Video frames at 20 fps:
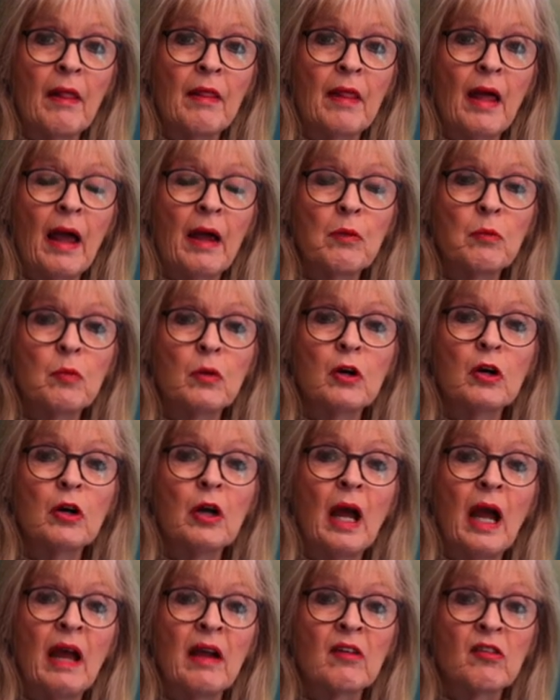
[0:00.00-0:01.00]
they
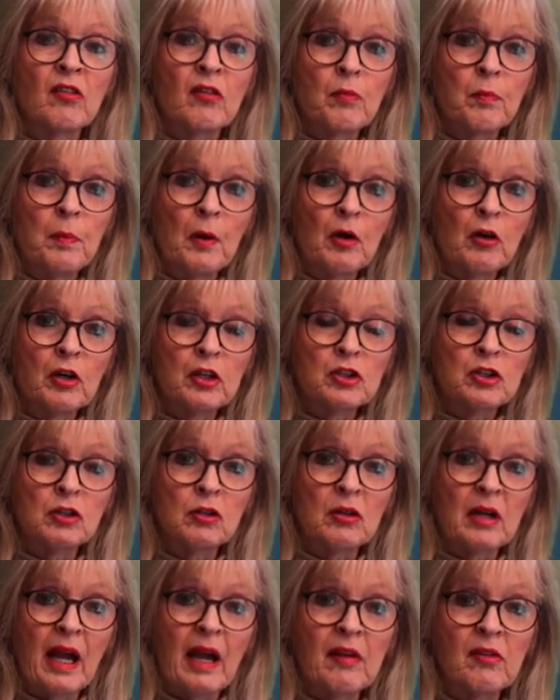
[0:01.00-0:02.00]
were spiritual
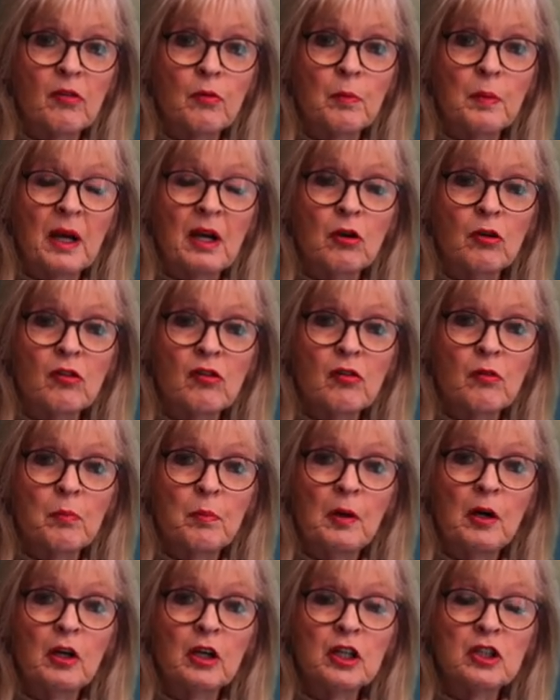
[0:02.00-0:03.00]
gates, because
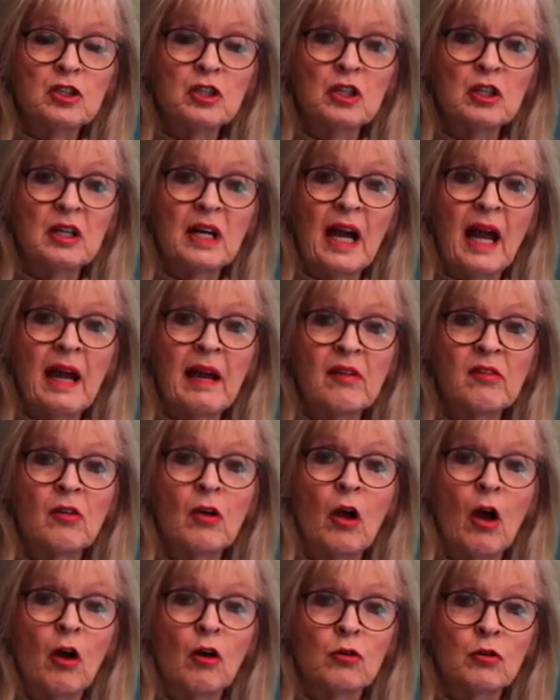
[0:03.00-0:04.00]
spiritual gates
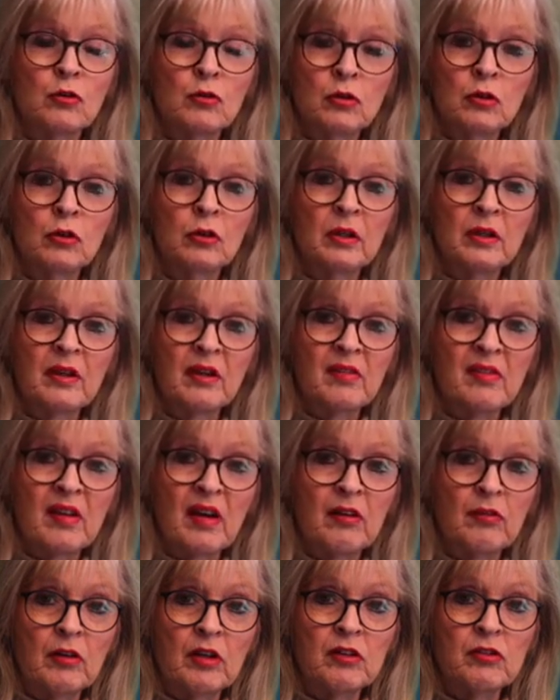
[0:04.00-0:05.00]
rule the
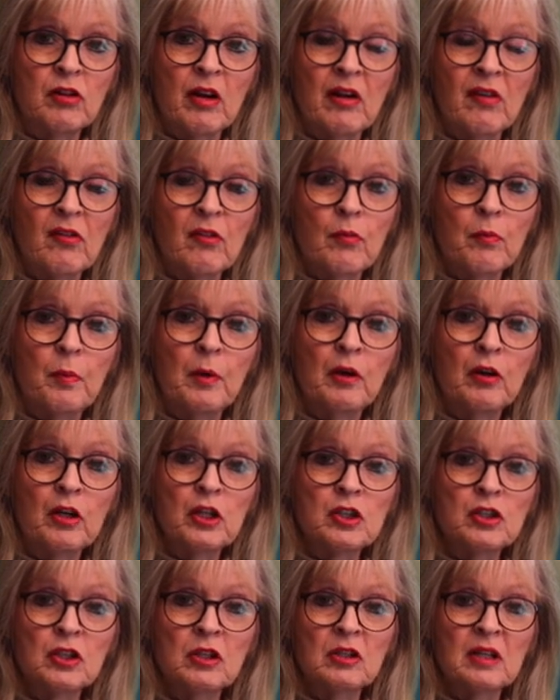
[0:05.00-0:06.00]
territory.
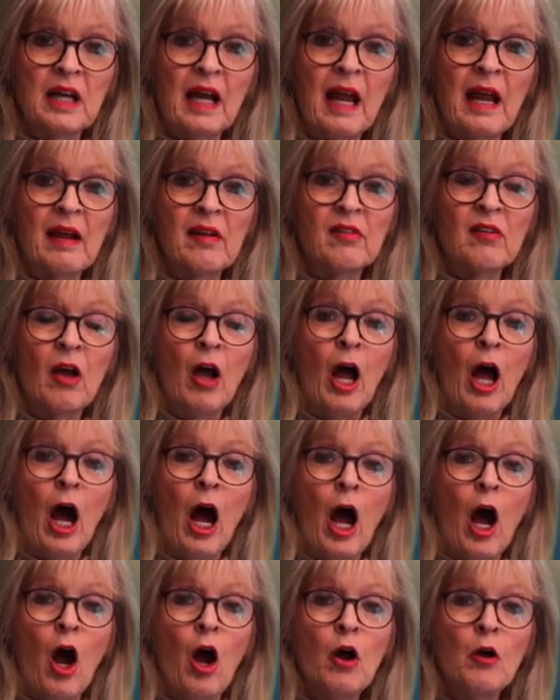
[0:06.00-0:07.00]
Spiritual gates
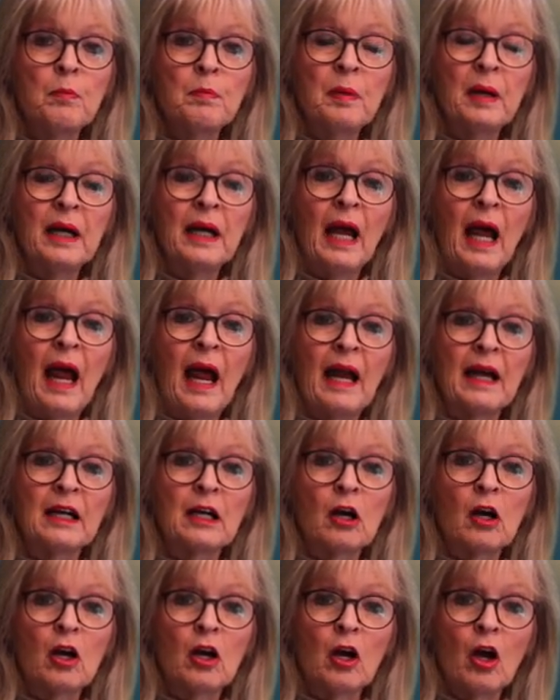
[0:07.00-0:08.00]
open
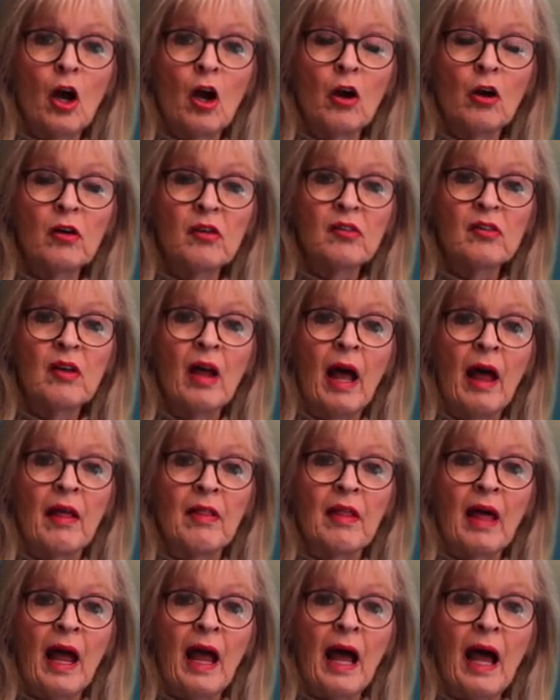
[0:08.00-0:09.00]
and close.
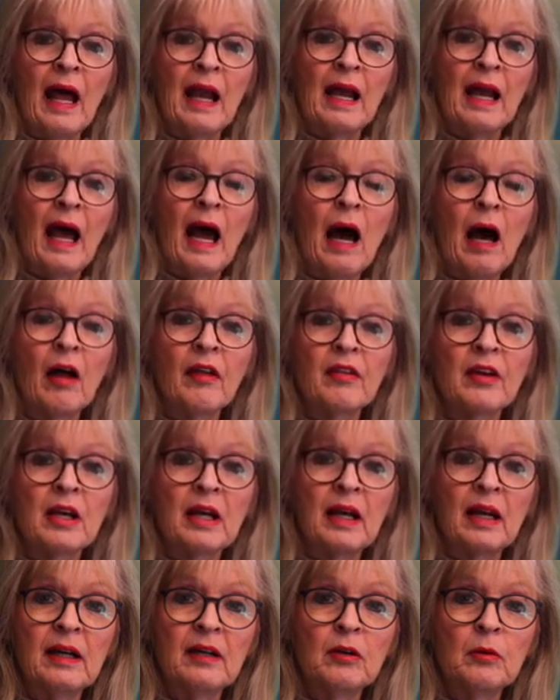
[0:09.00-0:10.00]
They allow the
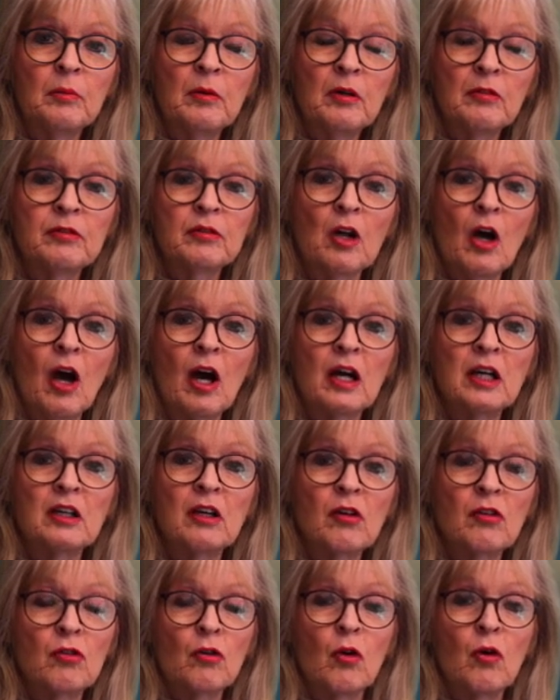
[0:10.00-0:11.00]
kingdom of
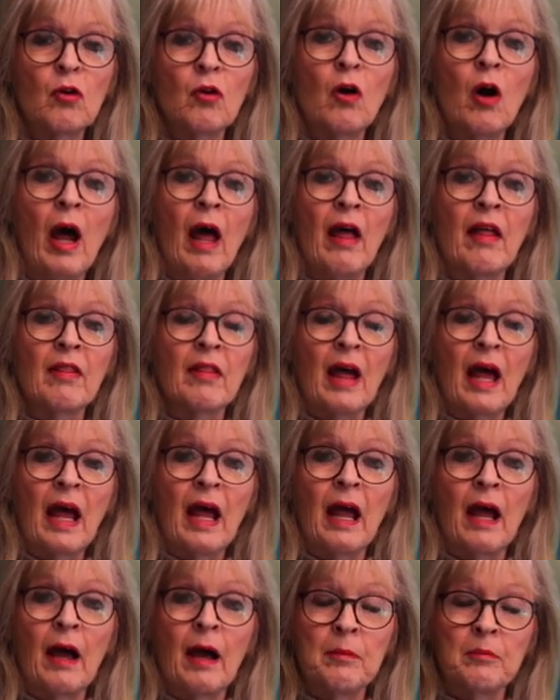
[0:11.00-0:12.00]
darkness, or they